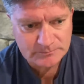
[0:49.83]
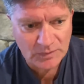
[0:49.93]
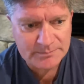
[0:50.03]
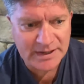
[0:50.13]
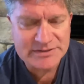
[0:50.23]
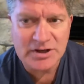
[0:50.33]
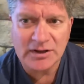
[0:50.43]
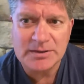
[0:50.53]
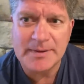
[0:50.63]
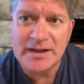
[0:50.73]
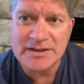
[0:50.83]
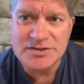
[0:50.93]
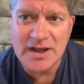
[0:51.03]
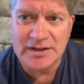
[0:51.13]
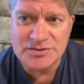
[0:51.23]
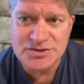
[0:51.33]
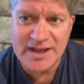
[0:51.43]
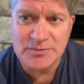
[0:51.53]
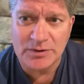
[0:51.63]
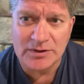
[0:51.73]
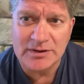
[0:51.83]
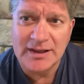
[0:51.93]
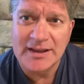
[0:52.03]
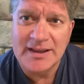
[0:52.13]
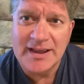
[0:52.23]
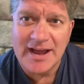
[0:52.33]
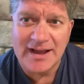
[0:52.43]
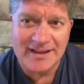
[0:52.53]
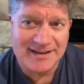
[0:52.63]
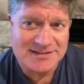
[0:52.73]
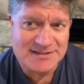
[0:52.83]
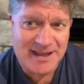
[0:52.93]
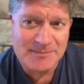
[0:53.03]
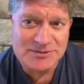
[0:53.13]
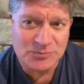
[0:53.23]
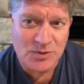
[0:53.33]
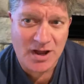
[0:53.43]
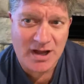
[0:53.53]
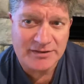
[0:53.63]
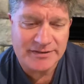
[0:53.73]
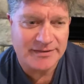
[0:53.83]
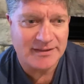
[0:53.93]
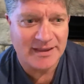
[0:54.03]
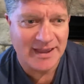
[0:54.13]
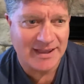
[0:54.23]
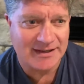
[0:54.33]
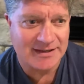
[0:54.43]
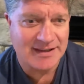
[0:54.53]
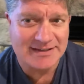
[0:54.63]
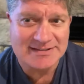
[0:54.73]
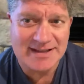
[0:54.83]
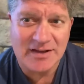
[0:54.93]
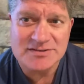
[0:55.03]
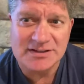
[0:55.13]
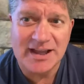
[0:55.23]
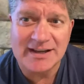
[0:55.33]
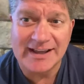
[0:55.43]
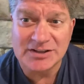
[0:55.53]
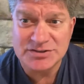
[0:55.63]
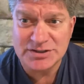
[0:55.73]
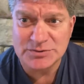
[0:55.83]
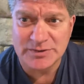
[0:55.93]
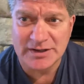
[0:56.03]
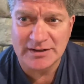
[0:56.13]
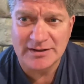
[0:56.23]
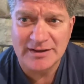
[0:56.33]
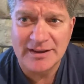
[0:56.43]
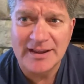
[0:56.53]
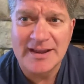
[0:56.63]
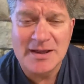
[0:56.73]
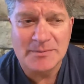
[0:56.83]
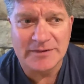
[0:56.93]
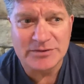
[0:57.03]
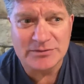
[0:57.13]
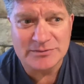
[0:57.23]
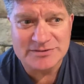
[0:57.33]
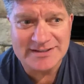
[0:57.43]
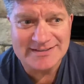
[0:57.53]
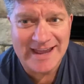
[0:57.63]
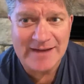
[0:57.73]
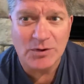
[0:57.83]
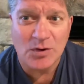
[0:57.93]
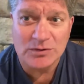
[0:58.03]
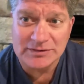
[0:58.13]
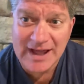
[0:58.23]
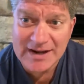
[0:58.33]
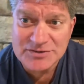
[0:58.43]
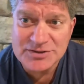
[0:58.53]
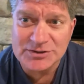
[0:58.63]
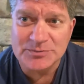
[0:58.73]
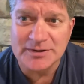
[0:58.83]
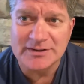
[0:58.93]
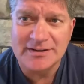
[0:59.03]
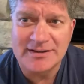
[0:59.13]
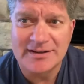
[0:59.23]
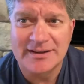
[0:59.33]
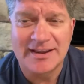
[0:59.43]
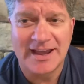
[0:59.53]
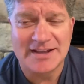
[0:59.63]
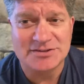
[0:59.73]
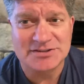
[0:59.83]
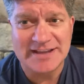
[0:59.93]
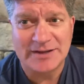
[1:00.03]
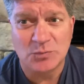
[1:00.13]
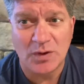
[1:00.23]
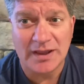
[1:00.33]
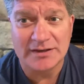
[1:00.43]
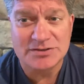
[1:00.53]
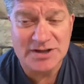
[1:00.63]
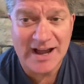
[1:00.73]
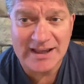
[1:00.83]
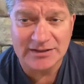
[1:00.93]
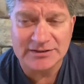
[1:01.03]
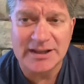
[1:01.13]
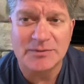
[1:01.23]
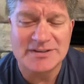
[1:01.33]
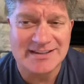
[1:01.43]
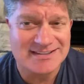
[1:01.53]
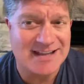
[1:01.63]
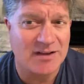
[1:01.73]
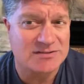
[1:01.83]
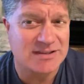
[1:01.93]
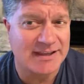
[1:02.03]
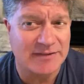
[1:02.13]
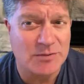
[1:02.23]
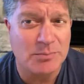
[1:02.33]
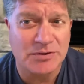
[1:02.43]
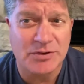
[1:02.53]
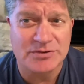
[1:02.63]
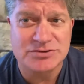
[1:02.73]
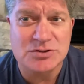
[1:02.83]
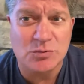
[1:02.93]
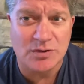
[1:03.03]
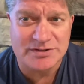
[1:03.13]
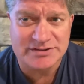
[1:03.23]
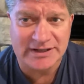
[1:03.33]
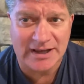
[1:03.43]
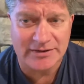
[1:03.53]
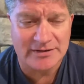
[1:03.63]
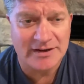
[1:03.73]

but I talked about a general, and his name is Roth, and it sounds a lot like children. But if you didn't have a whole lot of children and just had one child, it sounds like if you put those two words together.